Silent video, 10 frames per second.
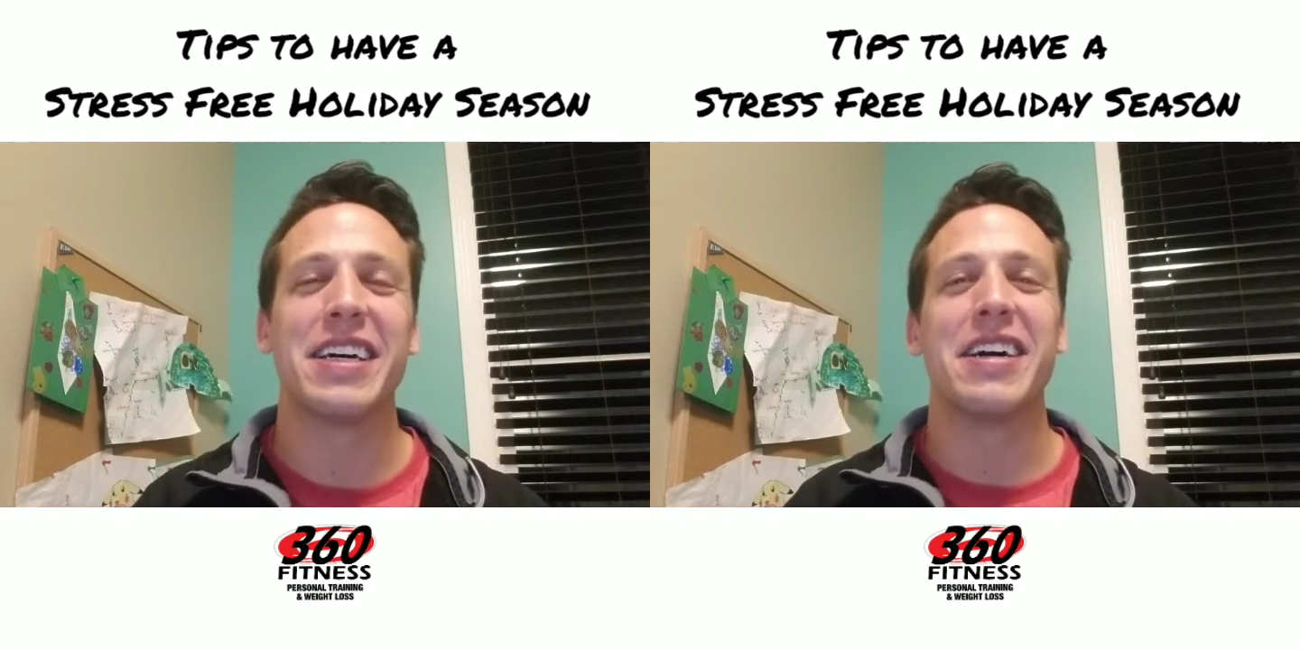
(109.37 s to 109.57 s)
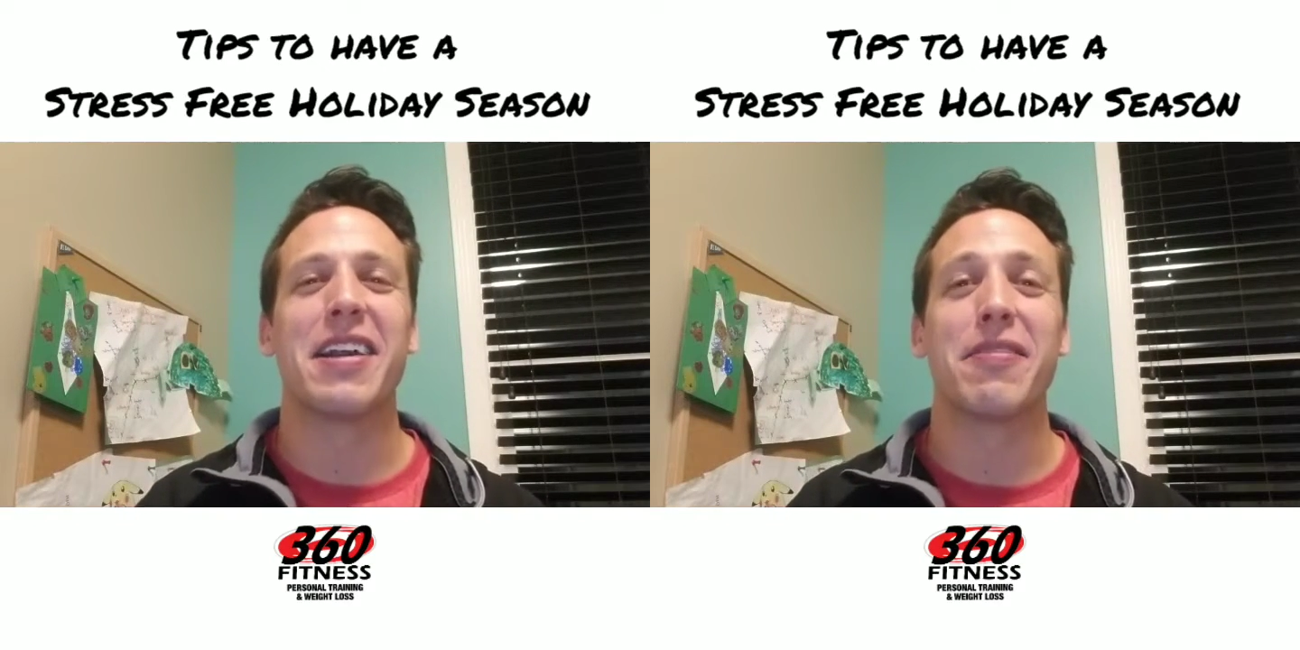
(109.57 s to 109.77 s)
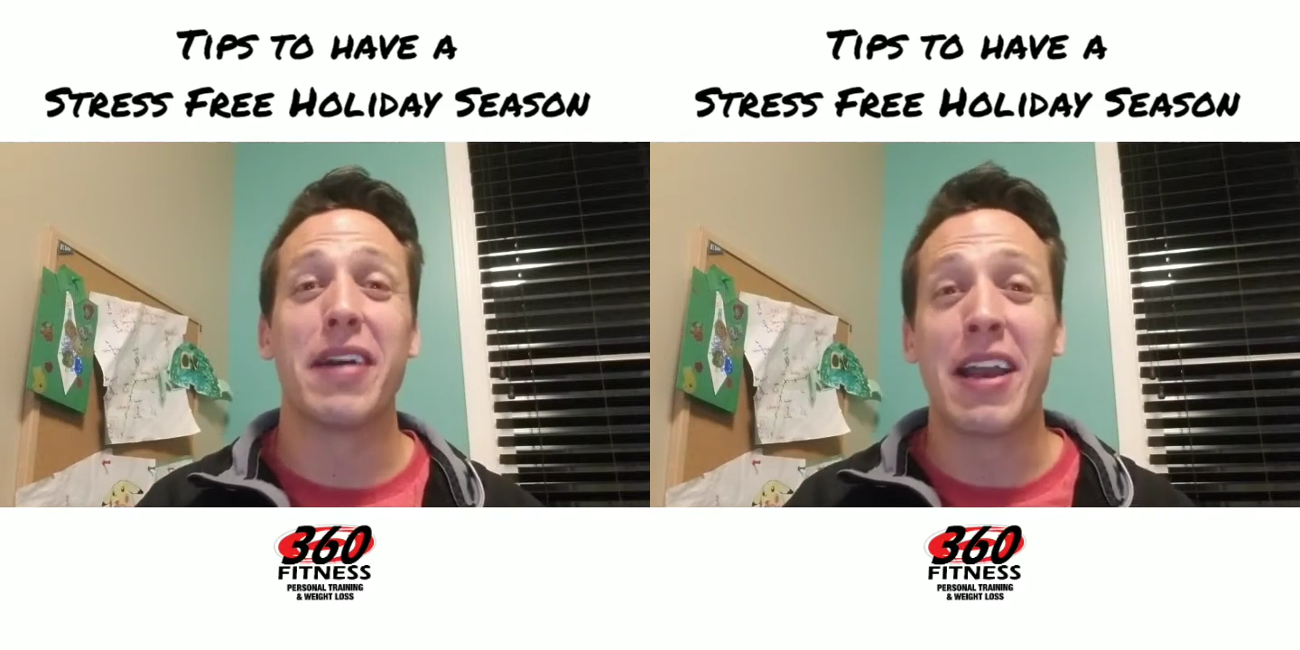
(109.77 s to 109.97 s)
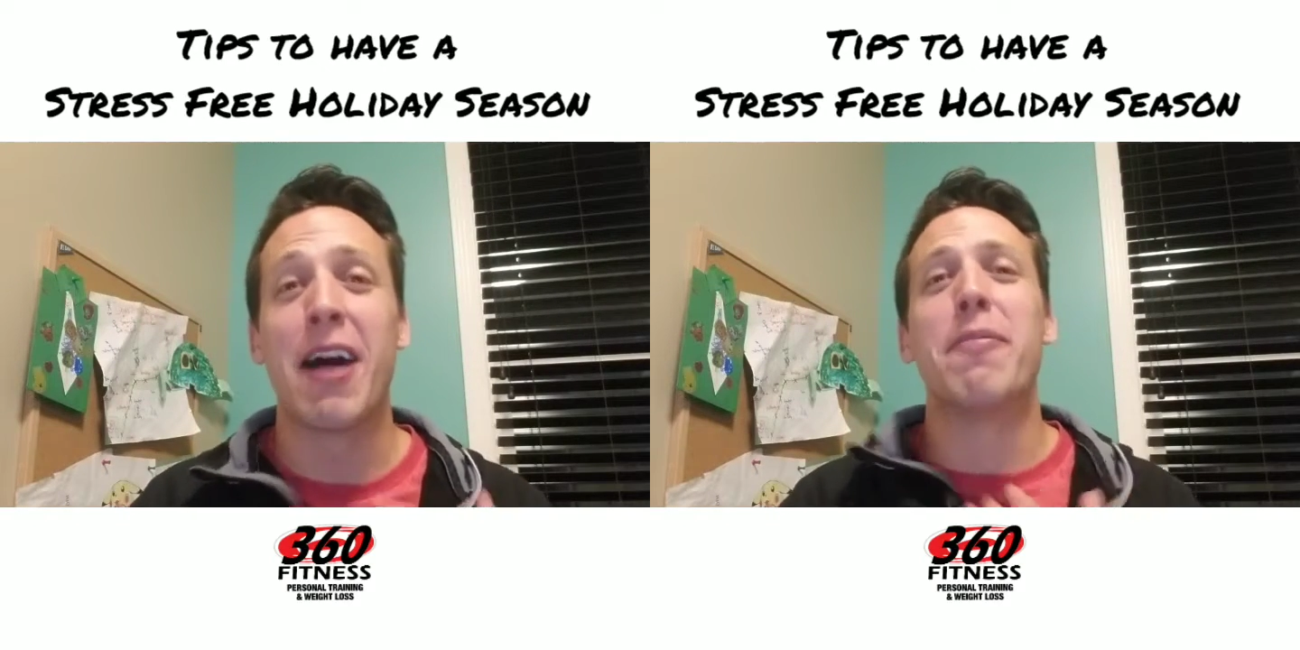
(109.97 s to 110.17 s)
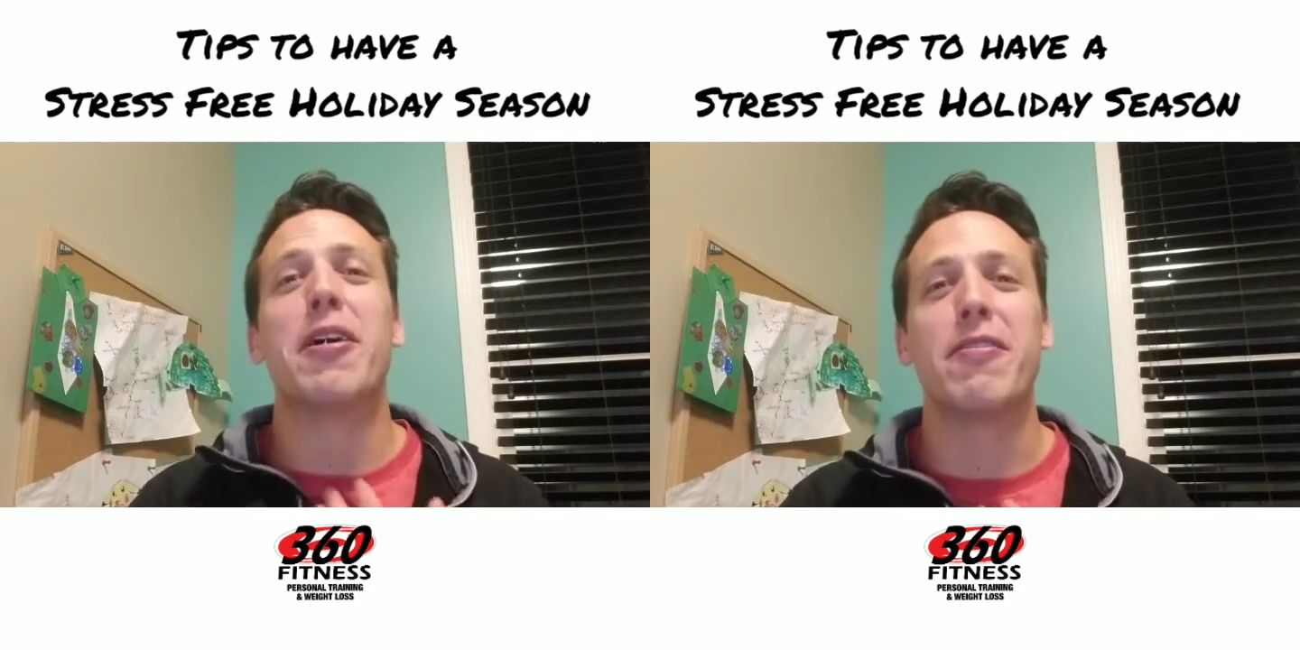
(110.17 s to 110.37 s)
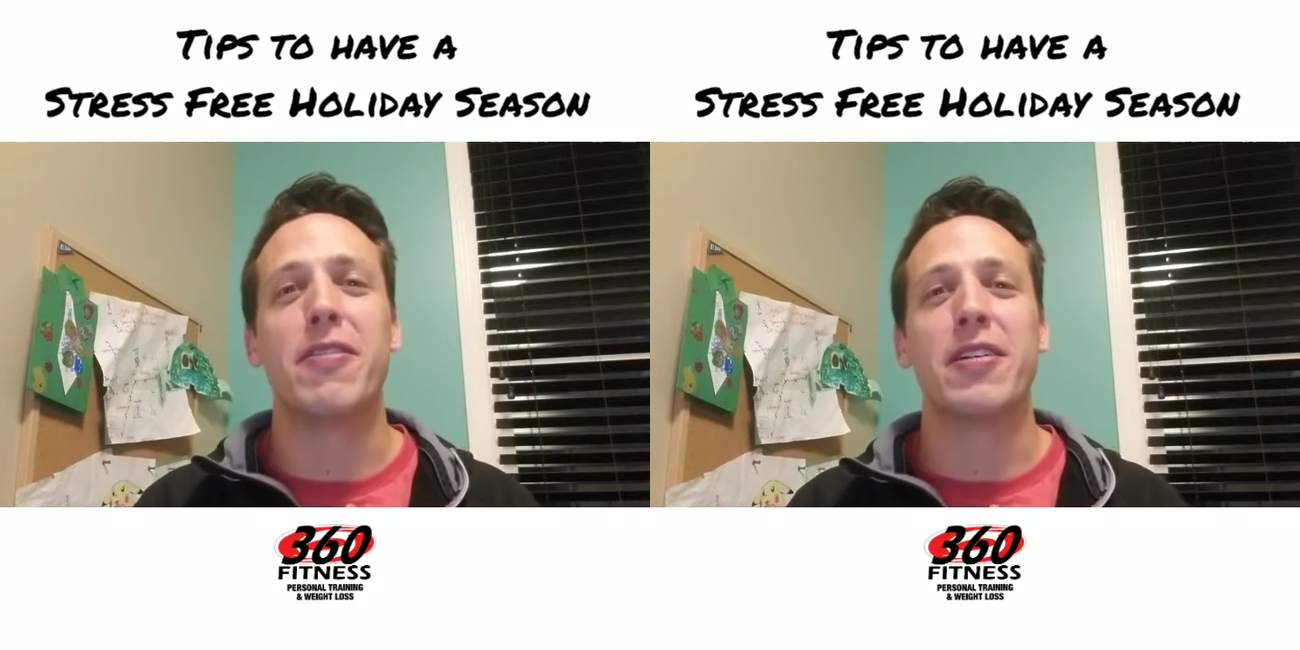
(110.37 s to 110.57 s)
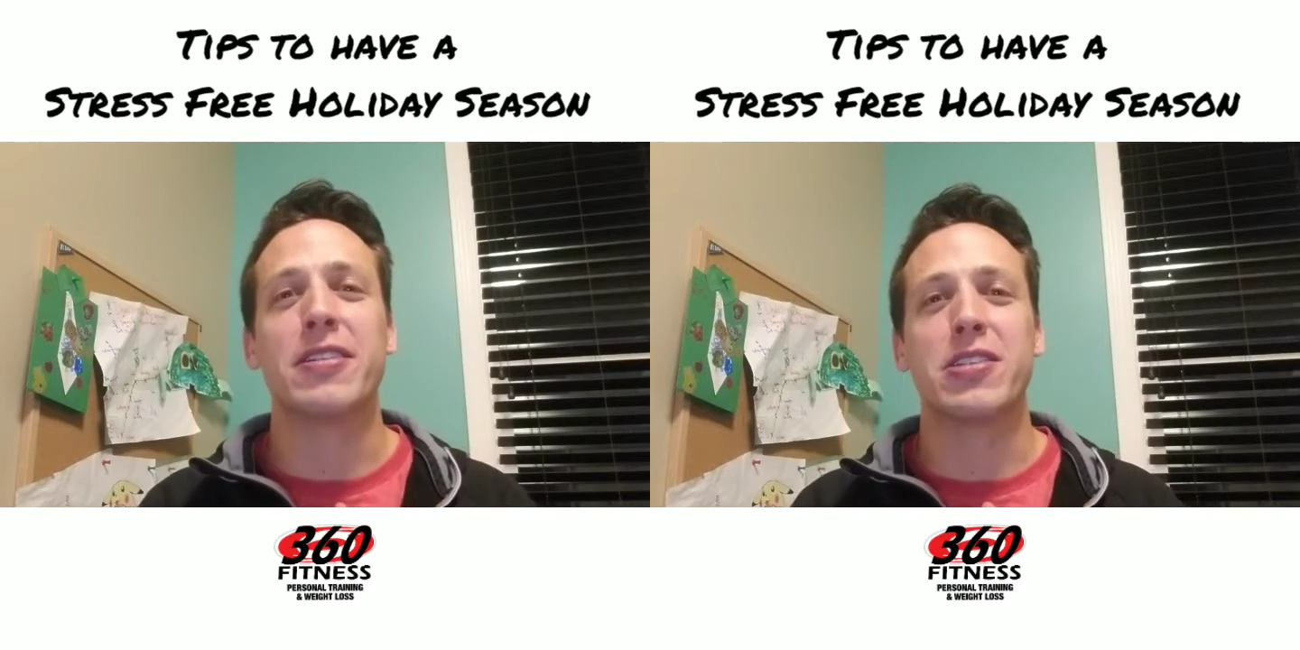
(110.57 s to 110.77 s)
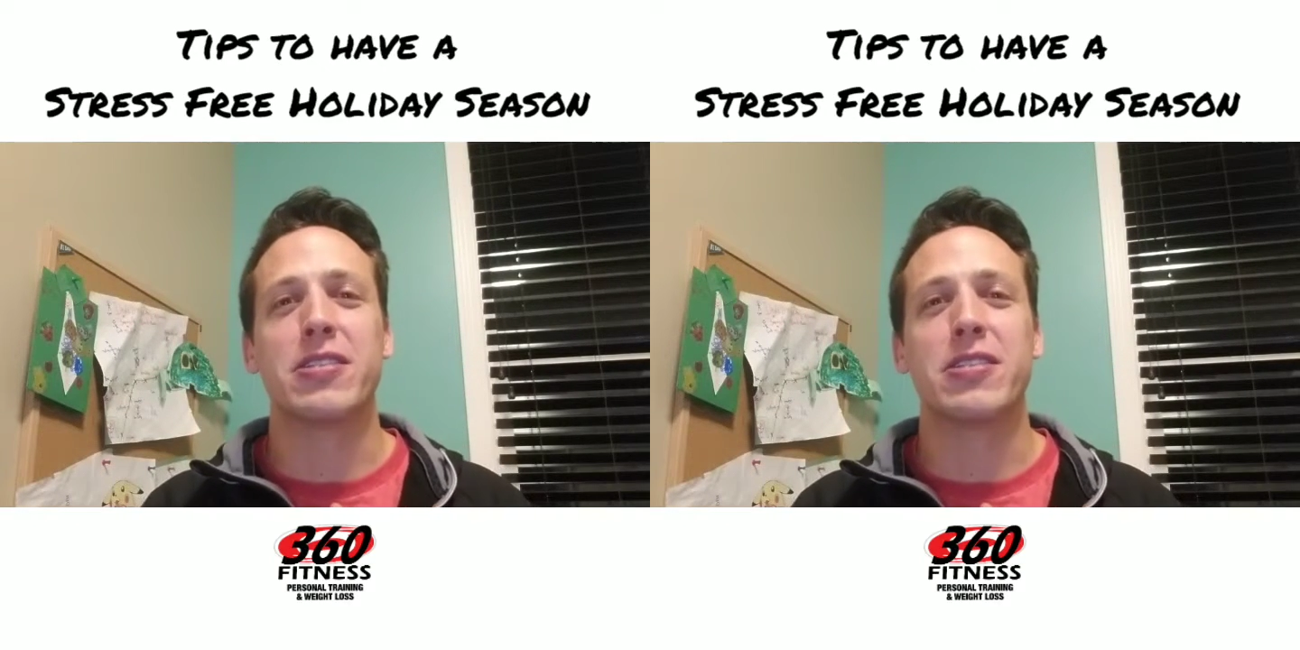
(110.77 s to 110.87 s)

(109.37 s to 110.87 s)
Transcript: out of the way and i'm already feeling